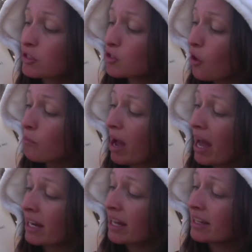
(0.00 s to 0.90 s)
is so
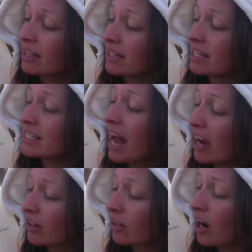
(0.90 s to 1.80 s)
bad that the
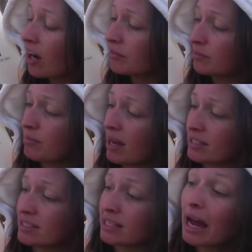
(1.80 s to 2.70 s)
attacker often
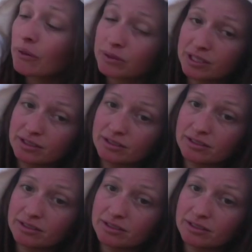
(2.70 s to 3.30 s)
passes out.